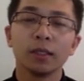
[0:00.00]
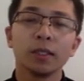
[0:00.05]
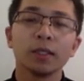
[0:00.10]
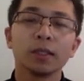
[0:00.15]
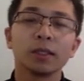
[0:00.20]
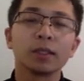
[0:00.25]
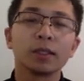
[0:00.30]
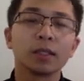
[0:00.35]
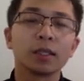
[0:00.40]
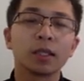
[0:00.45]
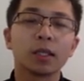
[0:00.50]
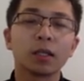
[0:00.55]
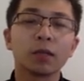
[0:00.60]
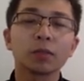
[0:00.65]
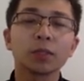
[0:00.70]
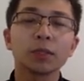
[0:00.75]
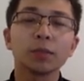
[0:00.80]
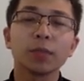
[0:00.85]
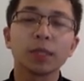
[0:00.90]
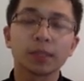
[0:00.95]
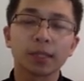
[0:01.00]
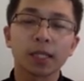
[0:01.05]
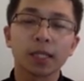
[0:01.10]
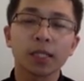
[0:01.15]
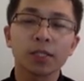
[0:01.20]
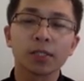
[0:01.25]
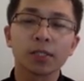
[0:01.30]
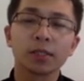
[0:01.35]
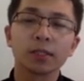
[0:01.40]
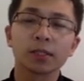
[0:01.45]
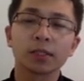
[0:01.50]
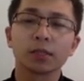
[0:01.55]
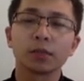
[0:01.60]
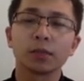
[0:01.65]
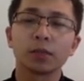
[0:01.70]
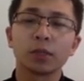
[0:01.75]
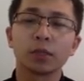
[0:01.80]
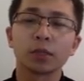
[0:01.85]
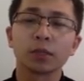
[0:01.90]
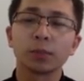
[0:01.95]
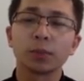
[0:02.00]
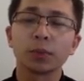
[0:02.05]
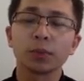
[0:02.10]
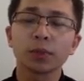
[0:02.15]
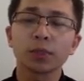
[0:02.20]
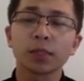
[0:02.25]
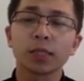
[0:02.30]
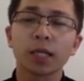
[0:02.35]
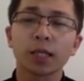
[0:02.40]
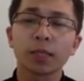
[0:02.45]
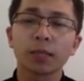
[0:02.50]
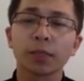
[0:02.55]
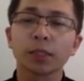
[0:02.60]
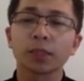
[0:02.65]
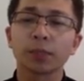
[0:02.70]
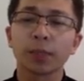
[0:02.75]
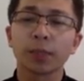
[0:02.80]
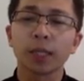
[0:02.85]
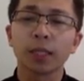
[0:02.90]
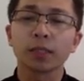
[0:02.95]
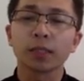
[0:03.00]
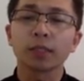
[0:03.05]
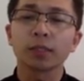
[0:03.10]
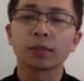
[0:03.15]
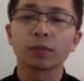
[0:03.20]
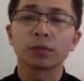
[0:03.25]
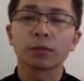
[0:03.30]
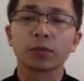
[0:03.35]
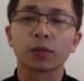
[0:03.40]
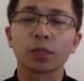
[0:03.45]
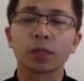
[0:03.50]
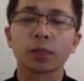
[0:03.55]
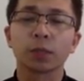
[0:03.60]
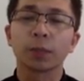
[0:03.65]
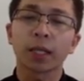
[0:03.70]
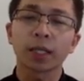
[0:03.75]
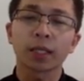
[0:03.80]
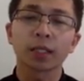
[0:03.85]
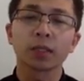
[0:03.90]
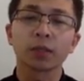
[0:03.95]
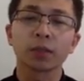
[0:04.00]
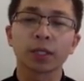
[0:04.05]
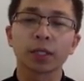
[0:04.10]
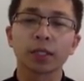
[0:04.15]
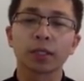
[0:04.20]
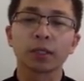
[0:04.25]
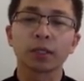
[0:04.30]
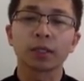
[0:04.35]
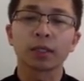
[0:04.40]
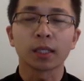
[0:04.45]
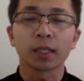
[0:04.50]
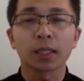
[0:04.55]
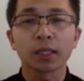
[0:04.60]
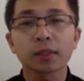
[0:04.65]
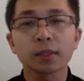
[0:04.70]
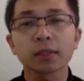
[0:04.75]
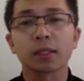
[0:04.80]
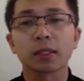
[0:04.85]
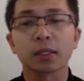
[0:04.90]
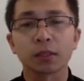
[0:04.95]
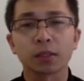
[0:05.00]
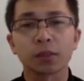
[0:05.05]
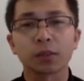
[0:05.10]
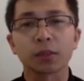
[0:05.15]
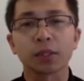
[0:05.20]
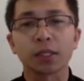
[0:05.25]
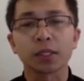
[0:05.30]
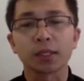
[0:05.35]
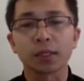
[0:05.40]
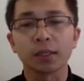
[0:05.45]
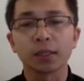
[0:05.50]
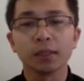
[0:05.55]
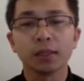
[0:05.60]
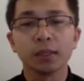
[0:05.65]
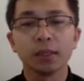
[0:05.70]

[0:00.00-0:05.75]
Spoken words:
the optimizations towards both time and space for the bucket locator and slot locator,